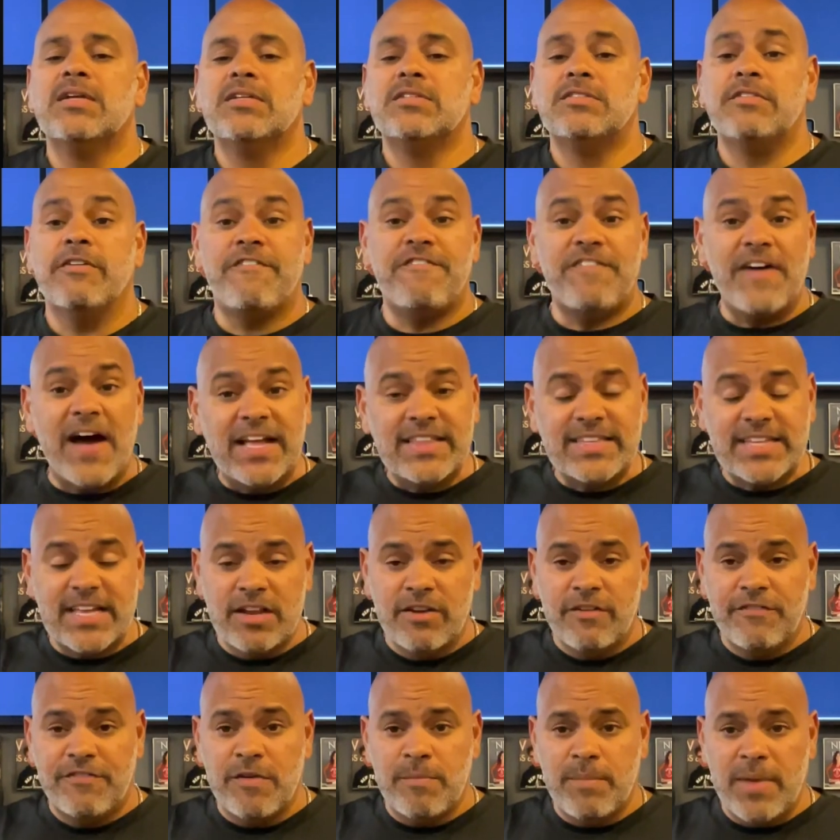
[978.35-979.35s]
To find that
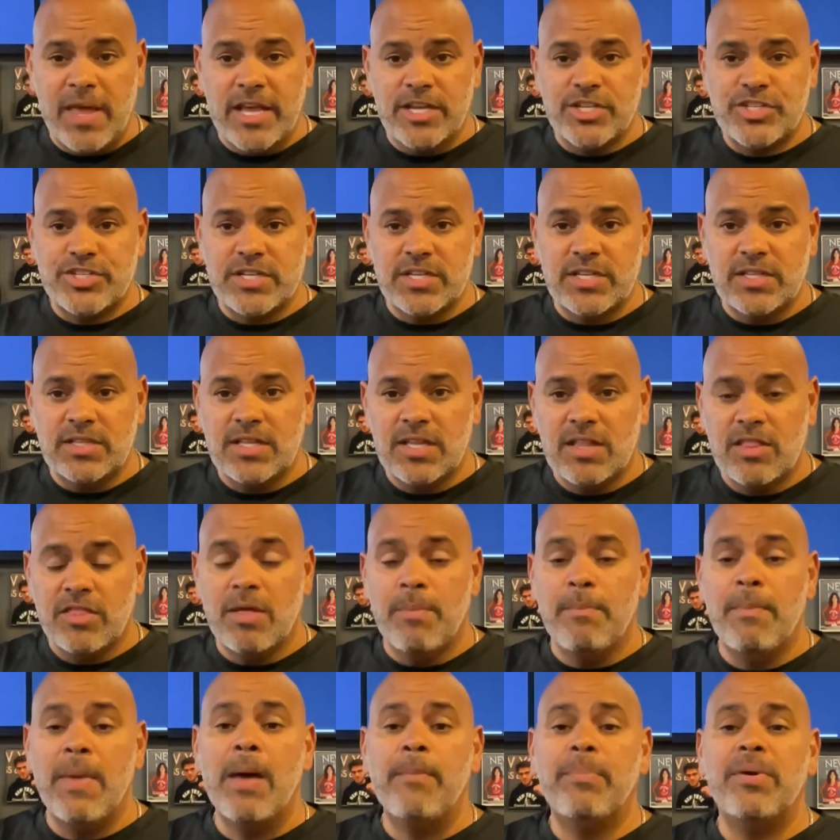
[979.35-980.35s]
information, the
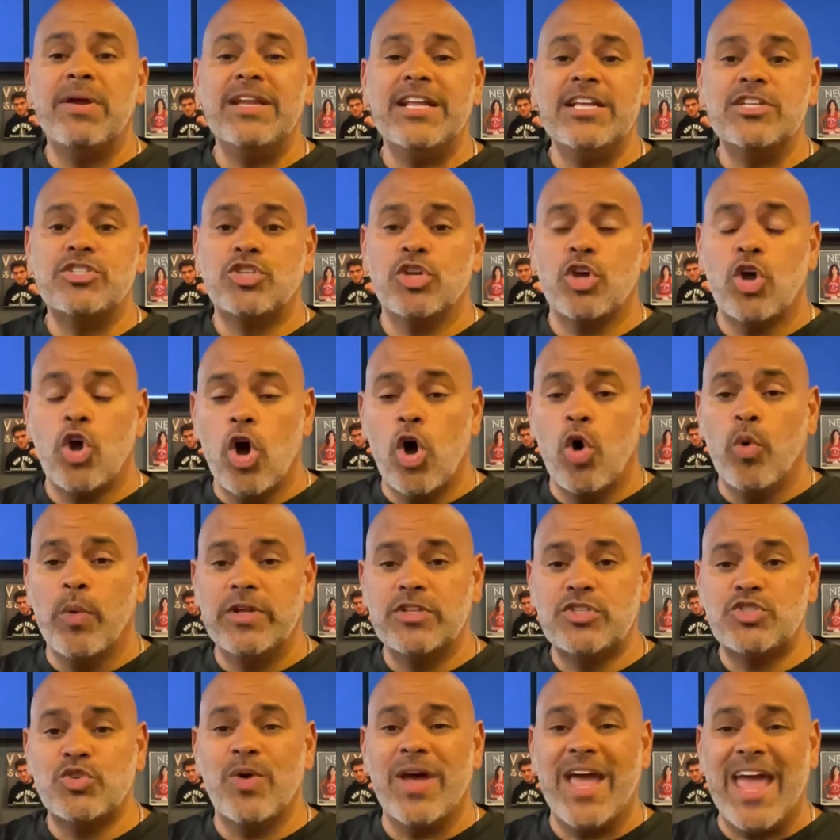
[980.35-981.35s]
member needs to go
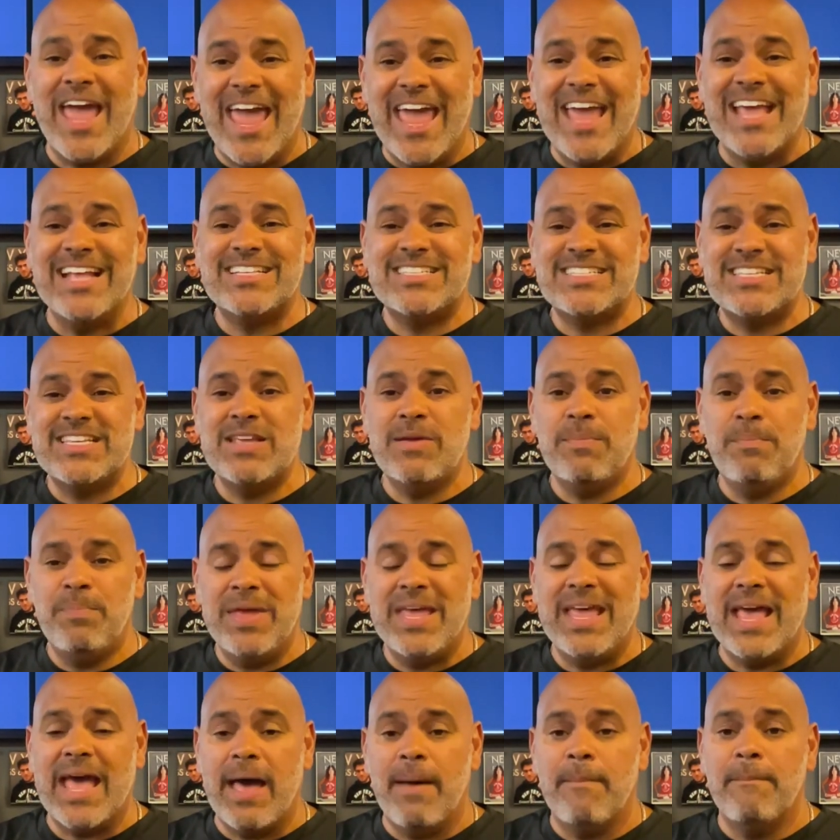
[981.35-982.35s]
into
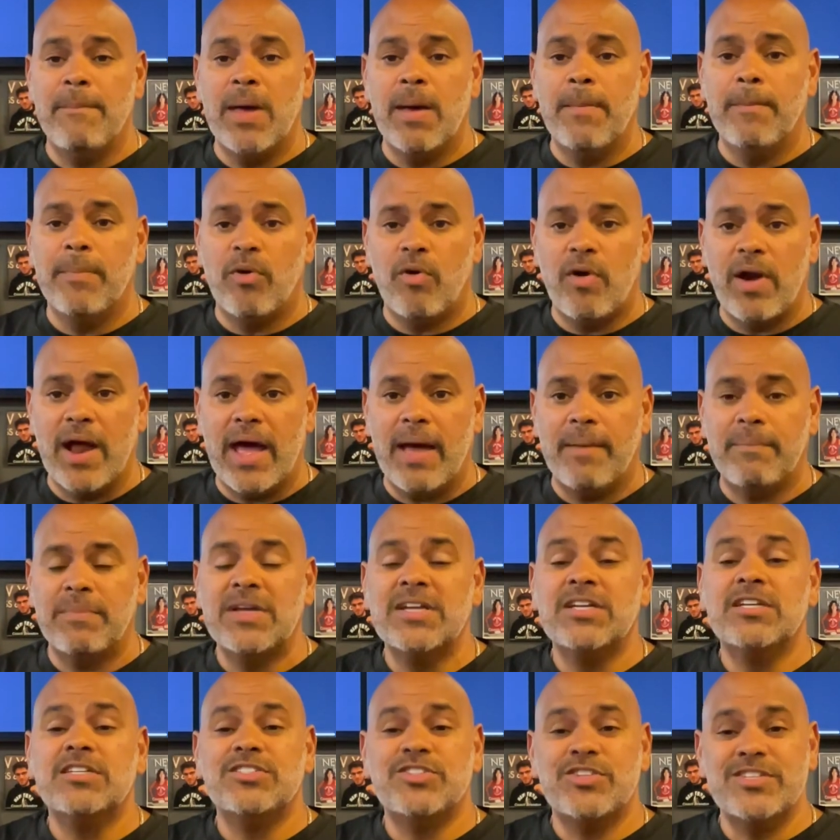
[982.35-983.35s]
ATB at Member app
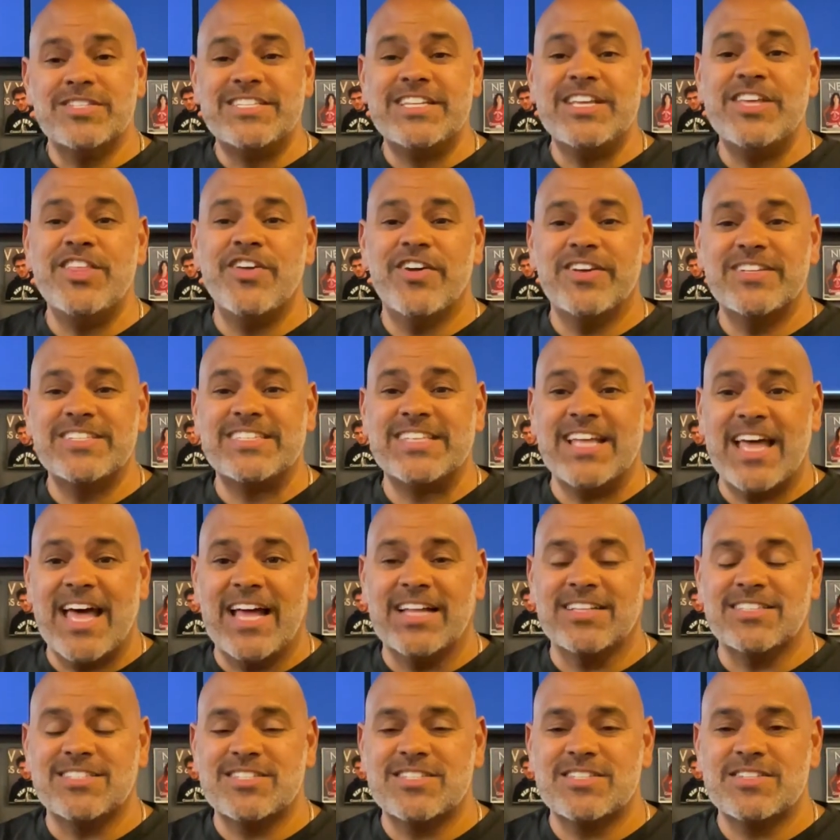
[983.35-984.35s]
to see their
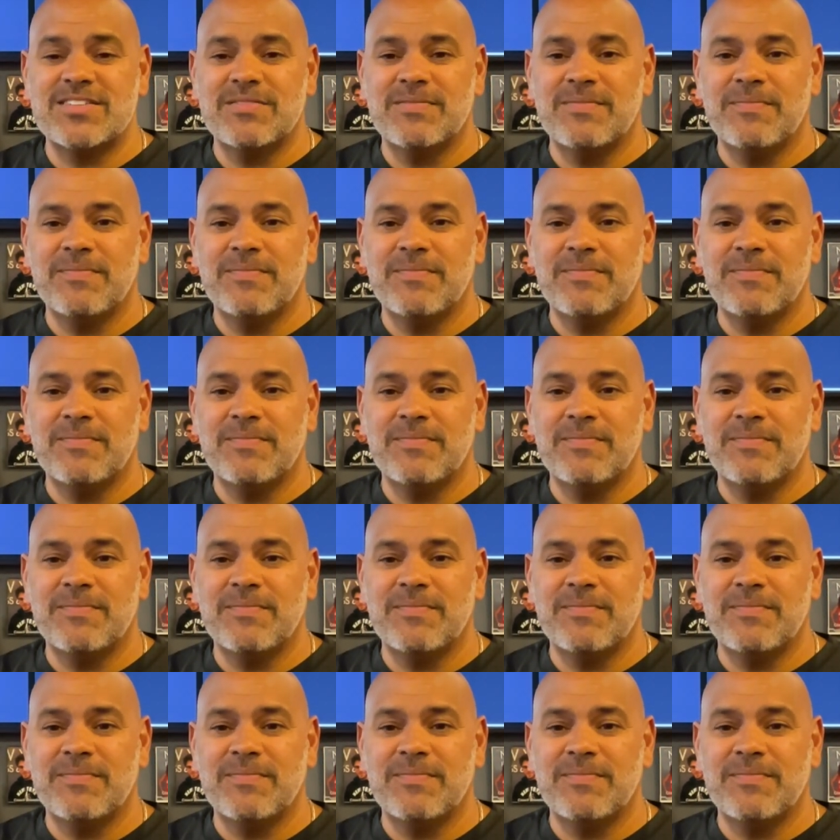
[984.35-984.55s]
stats.